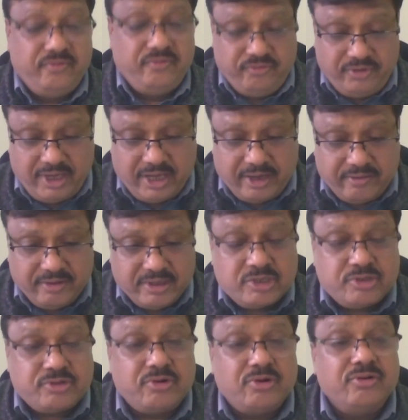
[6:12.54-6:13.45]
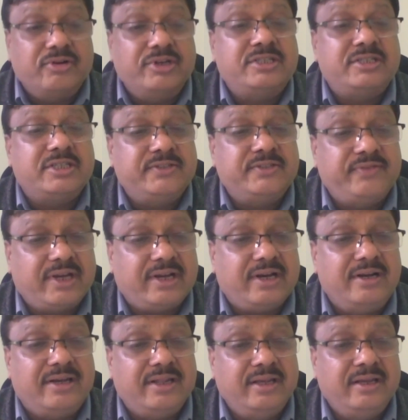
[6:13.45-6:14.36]
we have a strong research
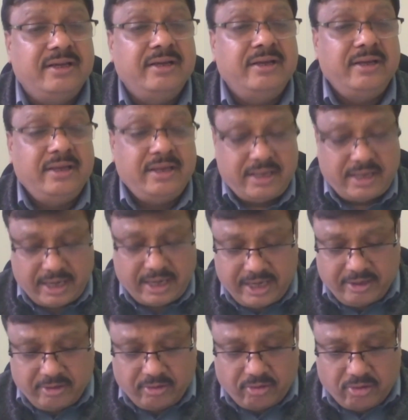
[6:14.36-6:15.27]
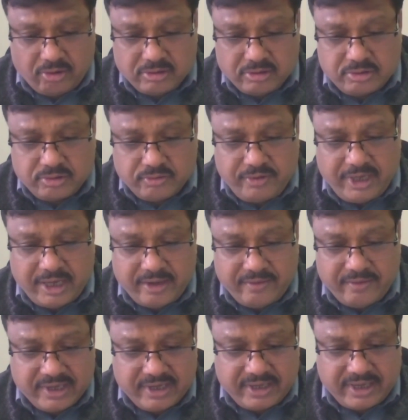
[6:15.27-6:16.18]
faculty, and also we
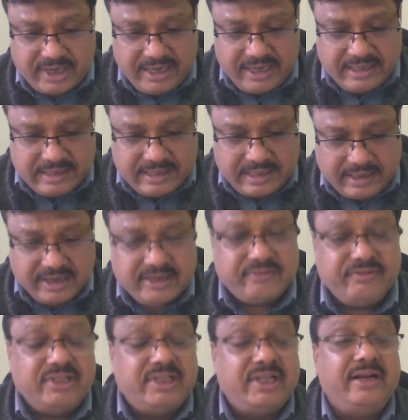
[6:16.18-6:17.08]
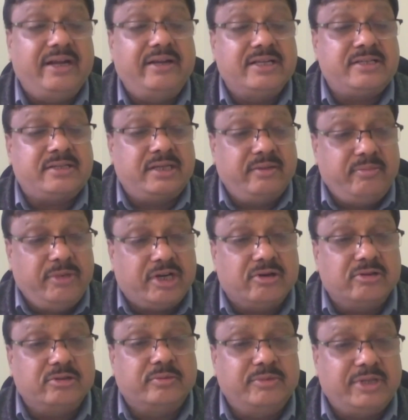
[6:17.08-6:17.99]
have a great connect with the industry
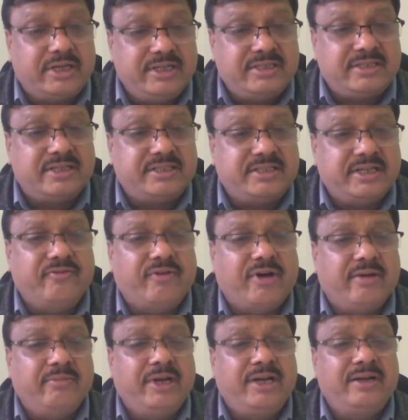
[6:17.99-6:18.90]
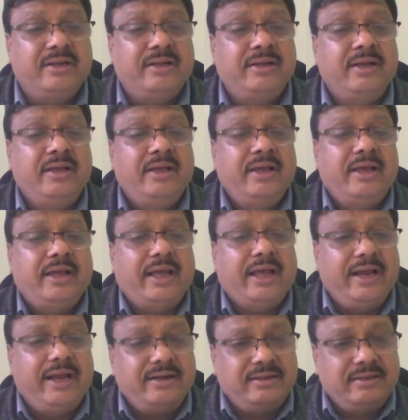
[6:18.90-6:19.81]
because of the research environment.
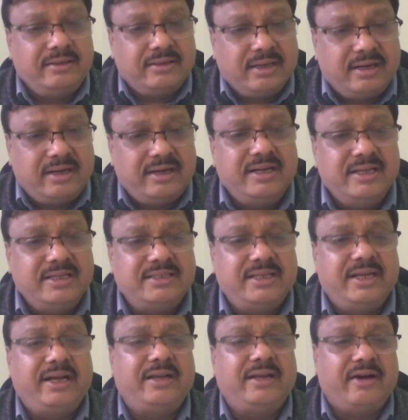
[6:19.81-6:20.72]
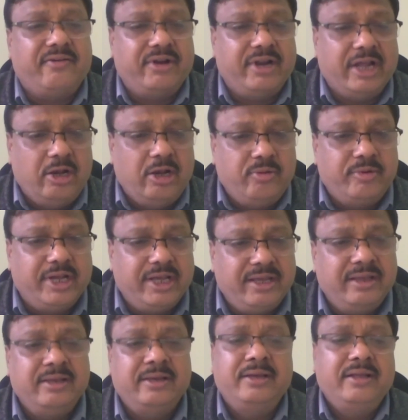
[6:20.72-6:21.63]
And third is that our
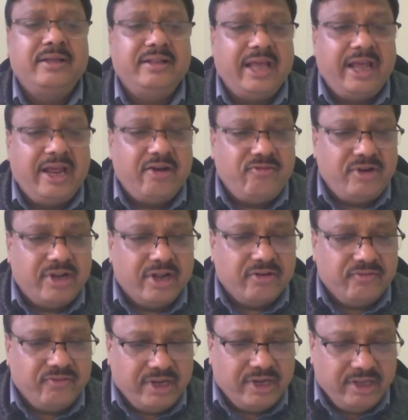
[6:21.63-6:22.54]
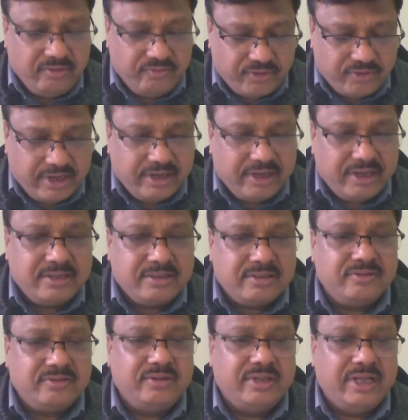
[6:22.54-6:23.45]
alumni, they have done very
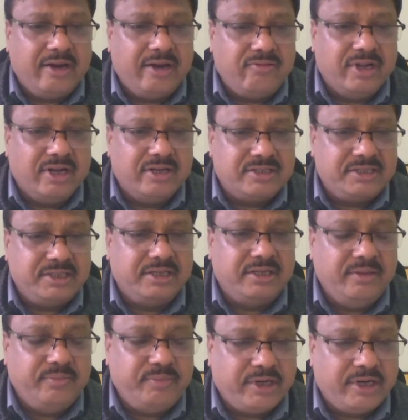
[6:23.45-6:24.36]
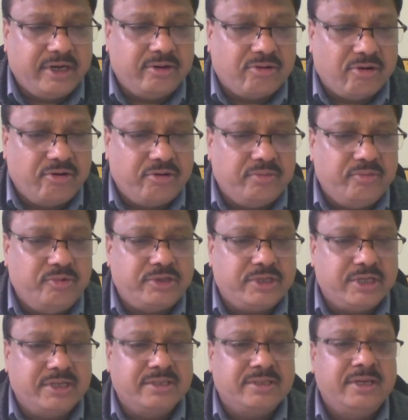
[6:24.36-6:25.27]
wonders, they have done significant
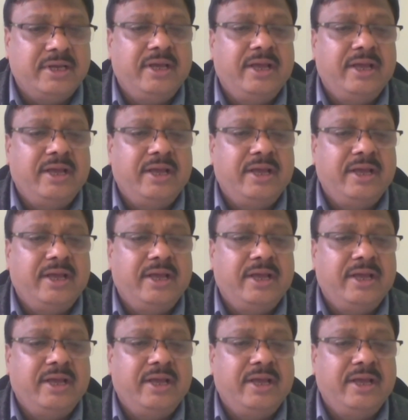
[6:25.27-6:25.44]
contributions,